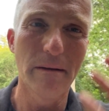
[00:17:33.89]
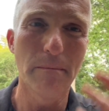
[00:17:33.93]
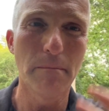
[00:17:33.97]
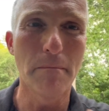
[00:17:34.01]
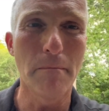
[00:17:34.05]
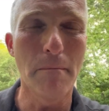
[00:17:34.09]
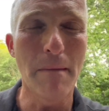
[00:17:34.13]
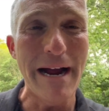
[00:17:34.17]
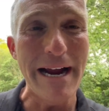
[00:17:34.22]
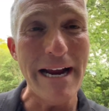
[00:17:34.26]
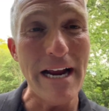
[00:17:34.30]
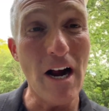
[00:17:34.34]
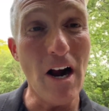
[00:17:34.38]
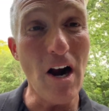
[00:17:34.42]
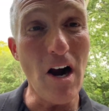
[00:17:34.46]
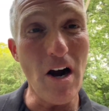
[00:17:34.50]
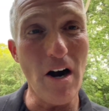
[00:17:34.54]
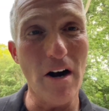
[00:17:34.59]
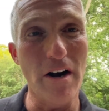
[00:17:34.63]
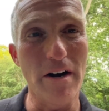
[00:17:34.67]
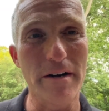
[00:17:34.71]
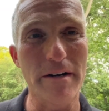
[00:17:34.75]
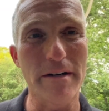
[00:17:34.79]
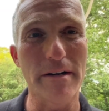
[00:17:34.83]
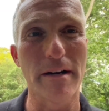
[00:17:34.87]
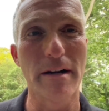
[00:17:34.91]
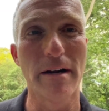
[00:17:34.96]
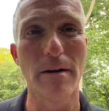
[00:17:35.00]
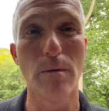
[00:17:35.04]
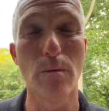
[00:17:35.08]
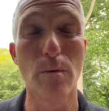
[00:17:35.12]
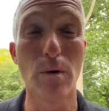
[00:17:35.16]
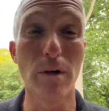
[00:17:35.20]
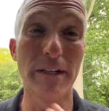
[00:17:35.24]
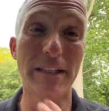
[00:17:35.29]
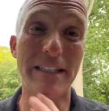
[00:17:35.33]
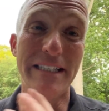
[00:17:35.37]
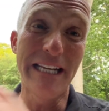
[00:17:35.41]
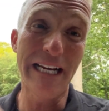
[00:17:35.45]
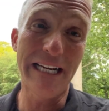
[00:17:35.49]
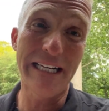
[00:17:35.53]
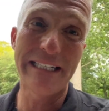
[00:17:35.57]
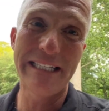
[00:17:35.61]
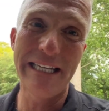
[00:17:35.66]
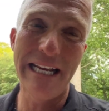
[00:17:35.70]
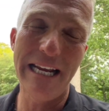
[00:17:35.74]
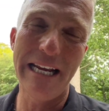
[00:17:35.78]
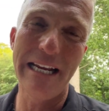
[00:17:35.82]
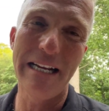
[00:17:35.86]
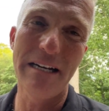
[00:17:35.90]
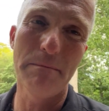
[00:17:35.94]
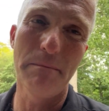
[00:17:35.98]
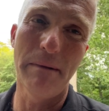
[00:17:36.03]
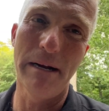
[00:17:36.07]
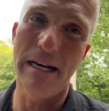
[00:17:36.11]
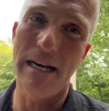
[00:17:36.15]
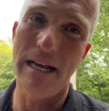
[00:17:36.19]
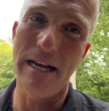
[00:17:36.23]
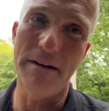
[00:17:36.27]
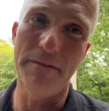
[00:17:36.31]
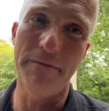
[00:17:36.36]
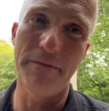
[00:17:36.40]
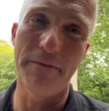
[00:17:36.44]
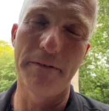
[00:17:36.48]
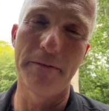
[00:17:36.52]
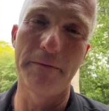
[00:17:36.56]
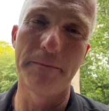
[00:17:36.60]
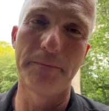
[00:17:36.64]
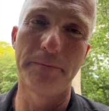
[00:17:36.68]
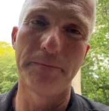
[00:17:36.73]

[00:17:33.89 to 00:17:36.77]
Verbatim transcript: My heart will dictate my life.